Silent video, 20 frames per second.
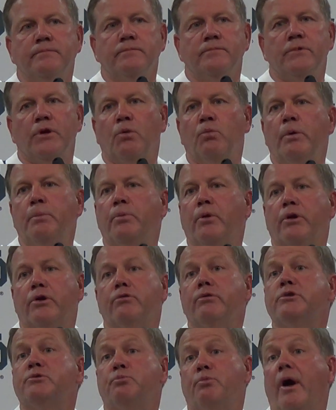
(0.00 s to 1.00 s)
you know, we put
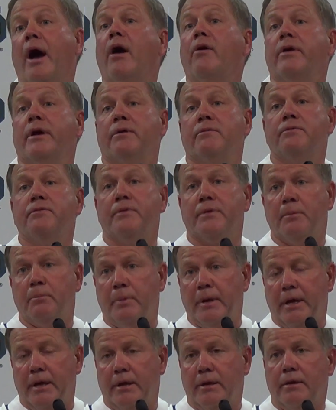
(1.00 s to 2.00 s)
Chris Brown in for the
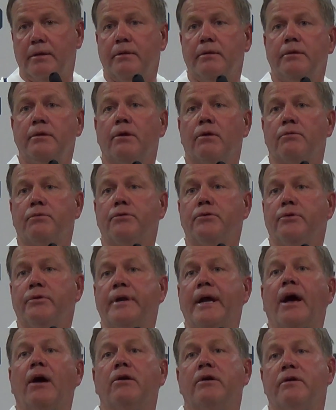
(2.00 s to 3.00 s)
big, you know, 3rd
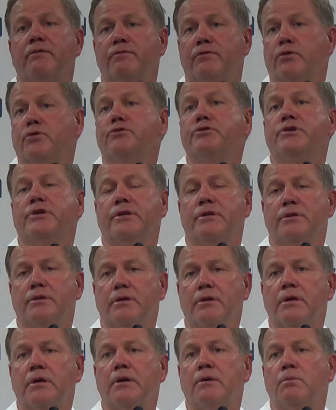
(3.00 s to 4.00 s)
down conversion
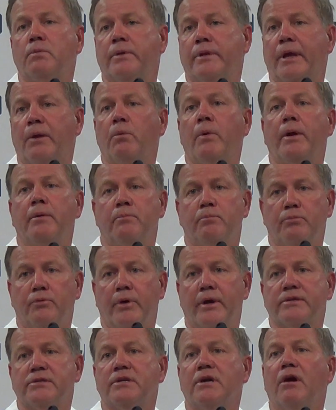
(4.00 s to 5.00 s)
when they went
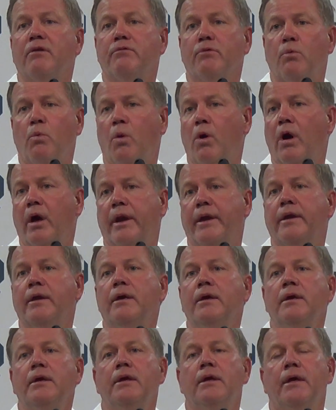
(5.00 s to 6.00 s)
press cover 1,